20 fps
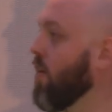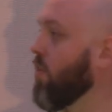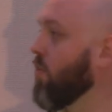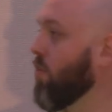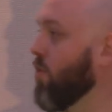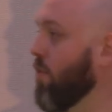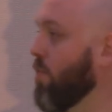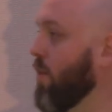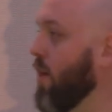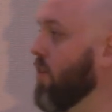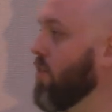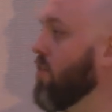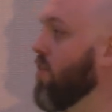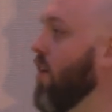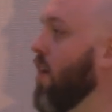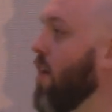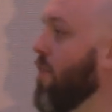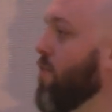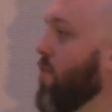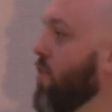do their best
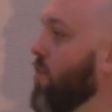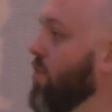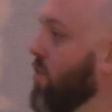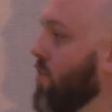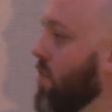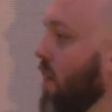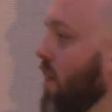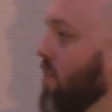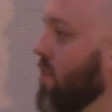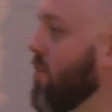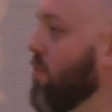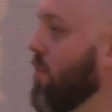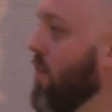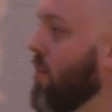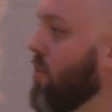effort to test to make